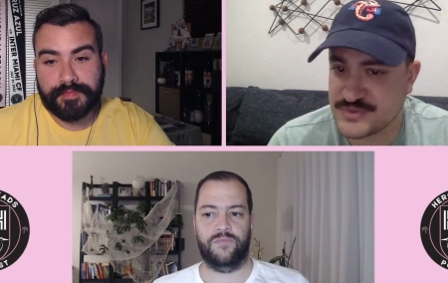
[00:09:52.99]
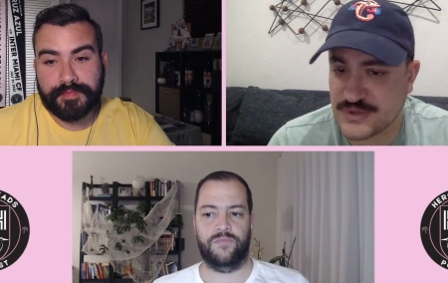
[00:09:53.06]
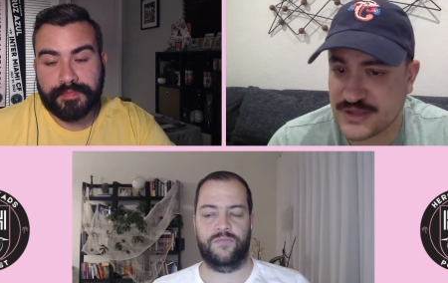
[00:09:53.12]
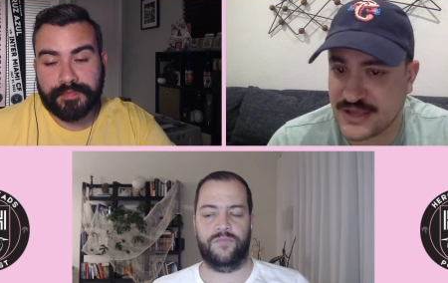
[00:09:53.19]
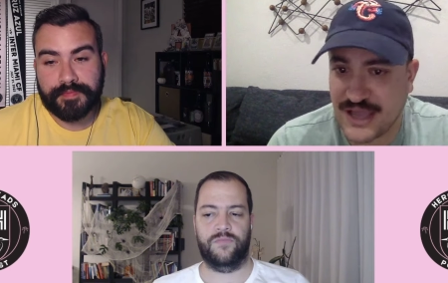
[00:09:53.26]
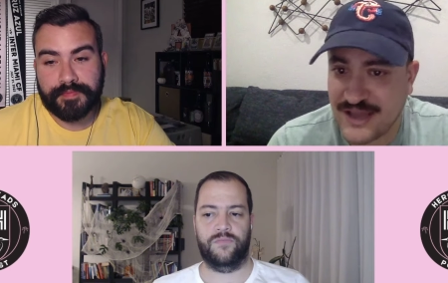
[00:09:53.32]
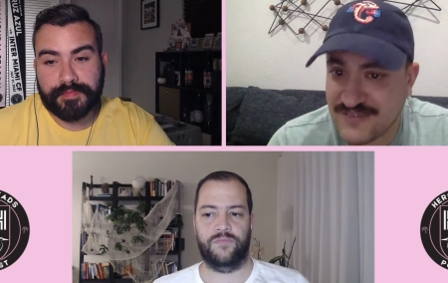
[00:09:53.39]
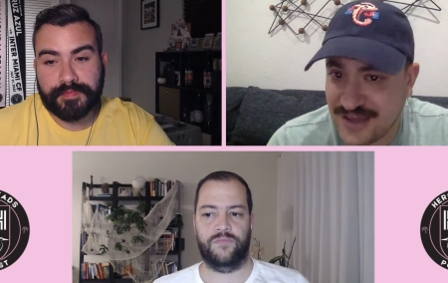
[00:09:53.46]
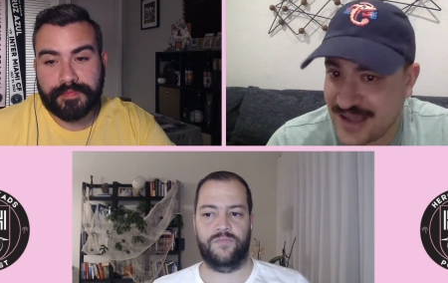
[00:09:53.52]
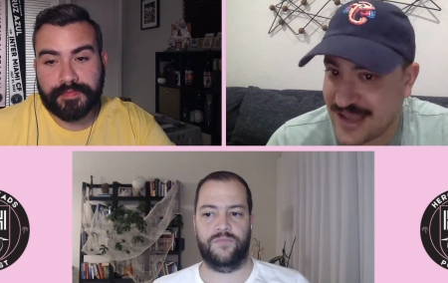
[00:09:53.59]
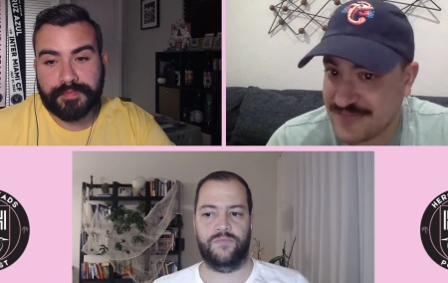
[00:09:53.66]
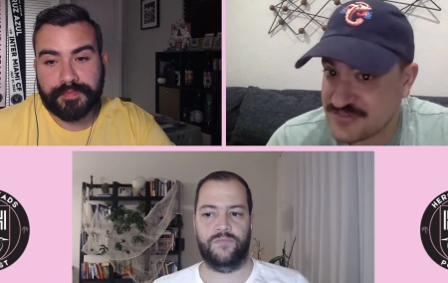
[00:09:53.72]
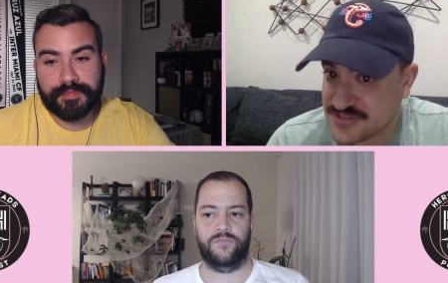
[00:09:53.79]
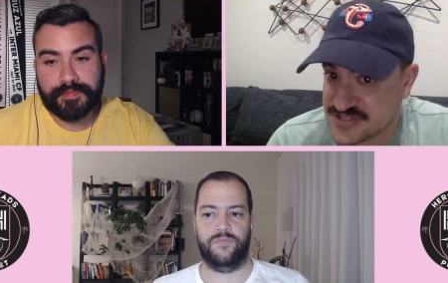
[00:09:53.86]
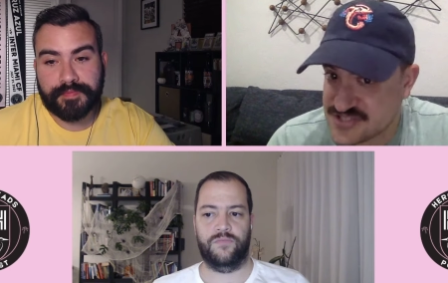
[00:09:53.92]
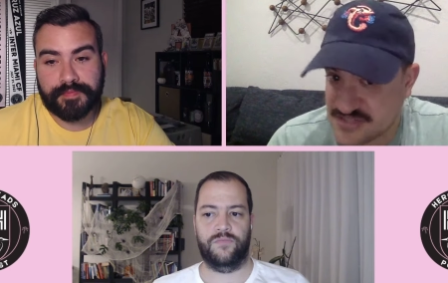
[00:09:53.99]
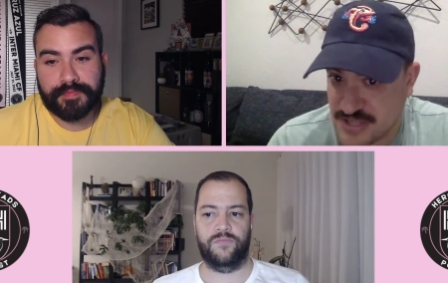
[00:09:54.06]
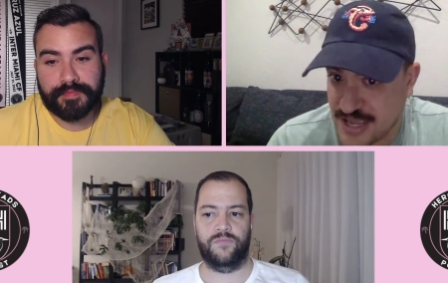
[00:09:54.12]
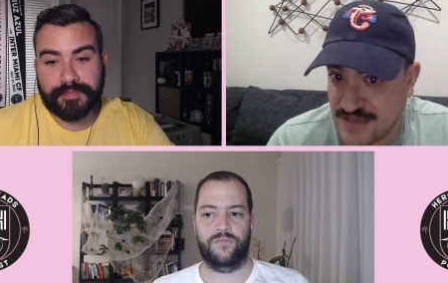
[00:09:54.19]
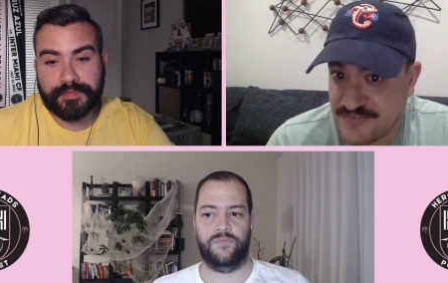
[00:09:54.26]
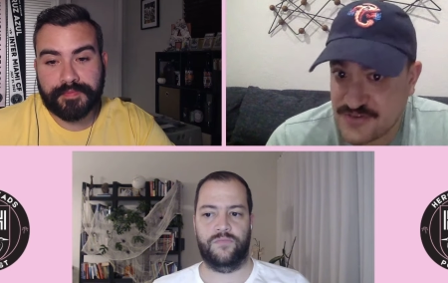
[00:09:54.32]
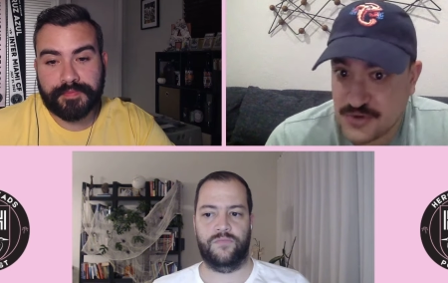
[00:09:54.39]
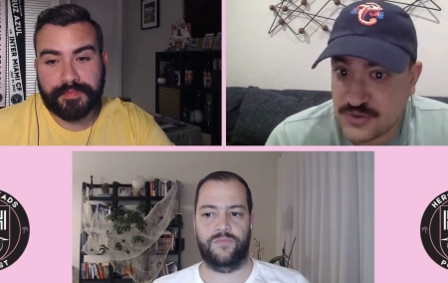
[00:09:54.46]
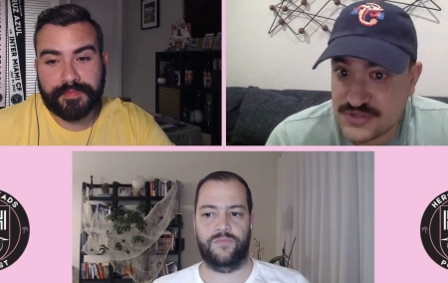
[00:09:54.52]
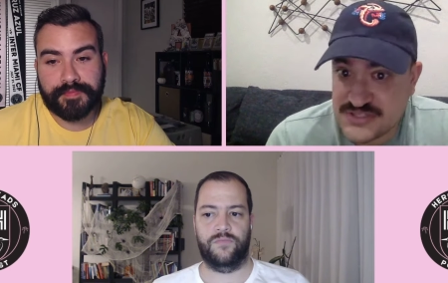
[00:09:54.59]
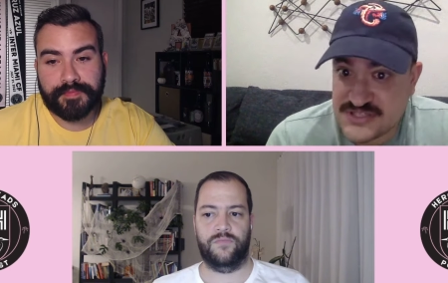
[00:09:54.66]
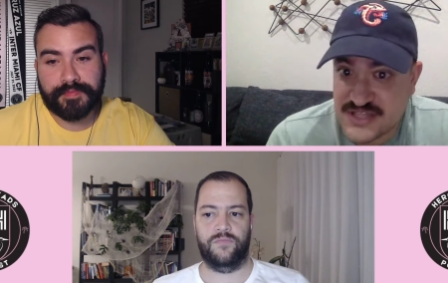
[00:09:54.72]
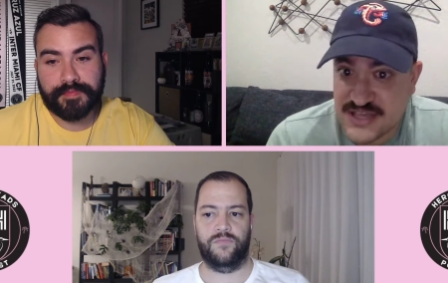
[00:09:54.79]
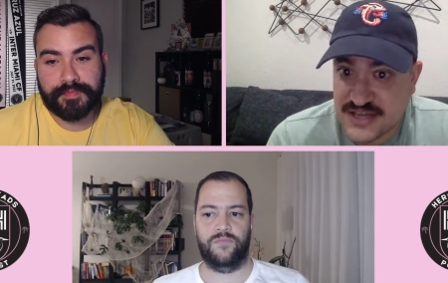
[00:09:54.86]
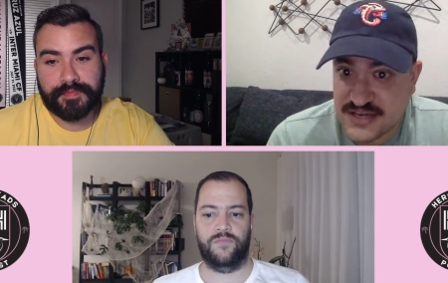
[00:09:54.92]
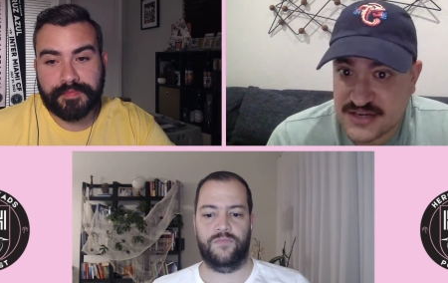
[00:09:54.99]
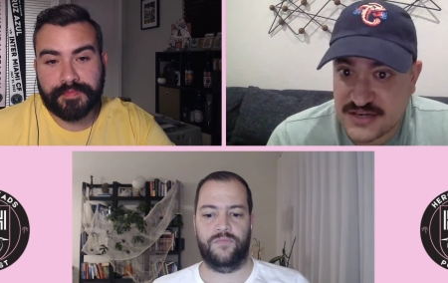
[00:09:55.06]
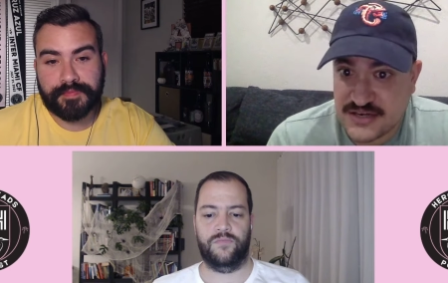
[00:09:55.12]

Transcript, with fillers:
Speaker 1: But like I have I haven't I haven't noticed that